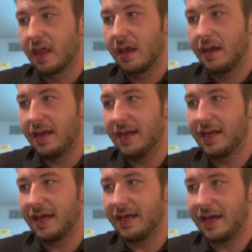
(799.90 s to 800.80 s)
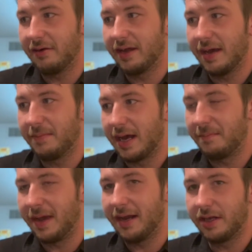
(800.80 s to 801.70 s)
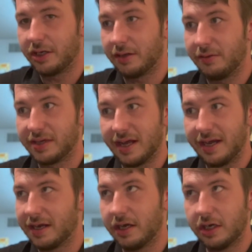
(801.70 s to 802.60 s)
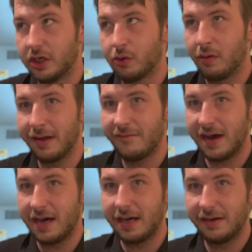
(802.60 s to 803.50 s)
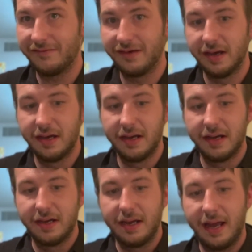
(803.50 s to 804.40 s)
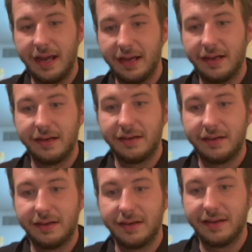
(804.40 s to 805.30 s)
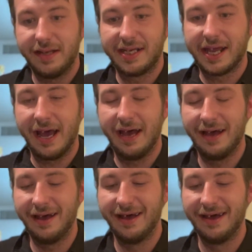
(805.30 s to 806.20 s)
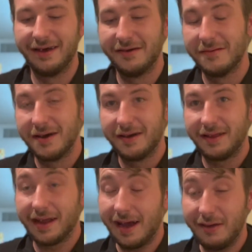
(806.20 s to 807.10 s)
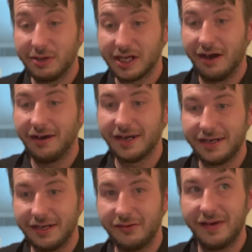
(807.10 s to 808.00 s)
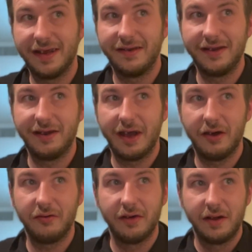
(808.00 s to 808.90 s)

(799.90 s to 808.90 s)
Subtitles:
he'd get yelled at by a manager that was like 25, and this guy, the guy he was talking to,